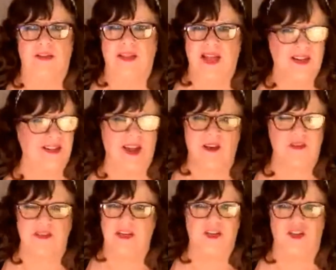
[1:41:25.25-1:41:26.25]
That
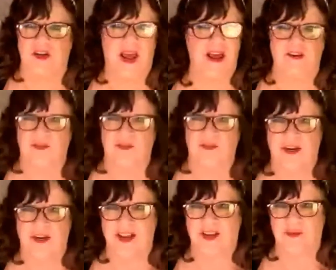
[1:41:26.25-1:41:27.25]
conversation had to have
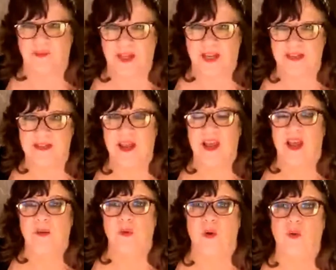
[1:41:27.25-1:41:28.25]
already taken place,
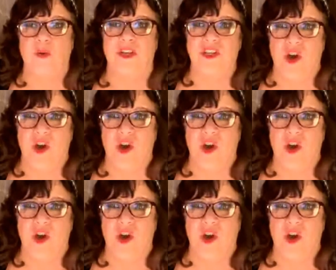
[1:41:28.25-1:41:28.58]
and we're only